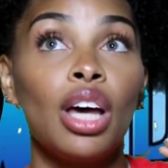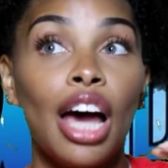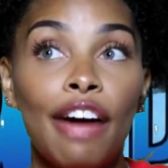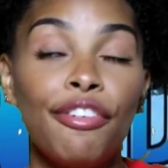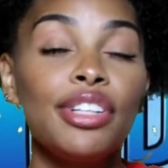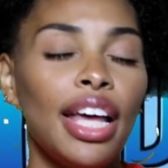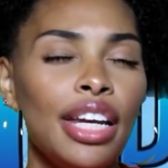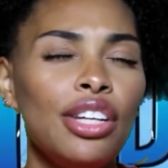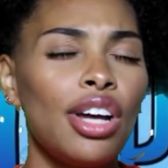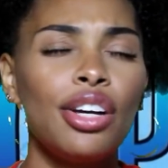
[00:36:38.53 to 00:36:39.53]
At first, I
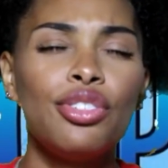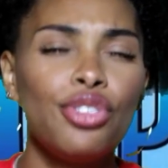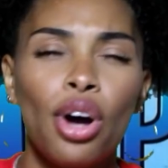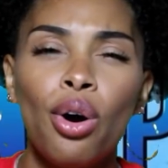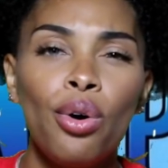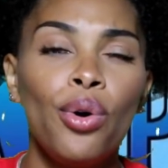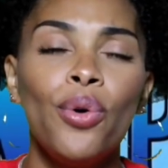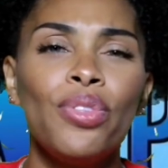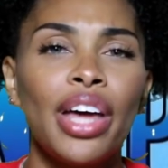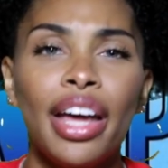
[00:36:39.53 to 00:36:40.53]
didn't know who
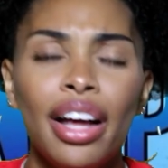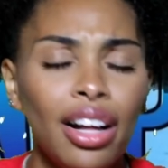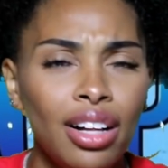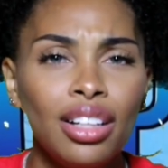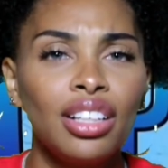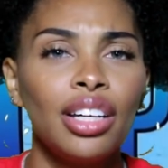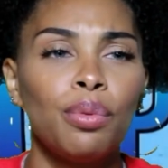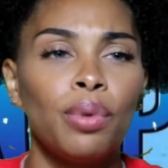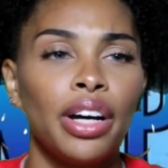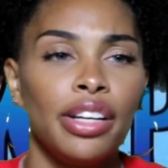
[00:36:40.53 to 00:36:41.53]
in the hell it
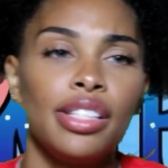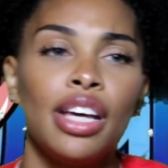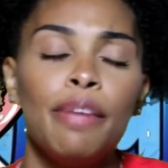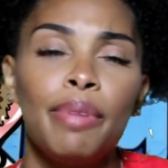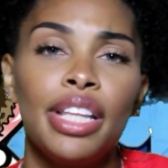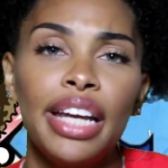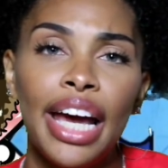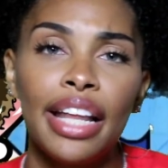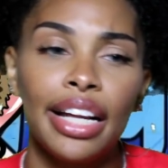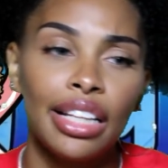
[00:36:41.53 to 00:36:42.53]
was, but then they
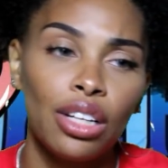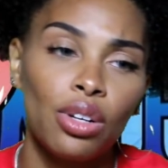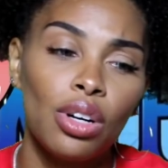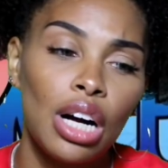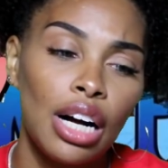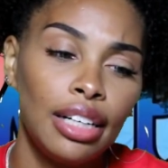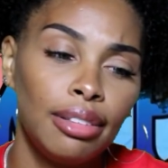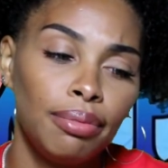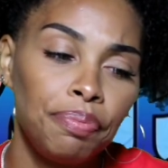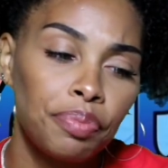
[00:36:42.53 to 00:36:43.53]
had like the little,
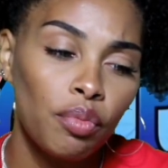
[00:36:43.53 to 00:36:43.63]
kind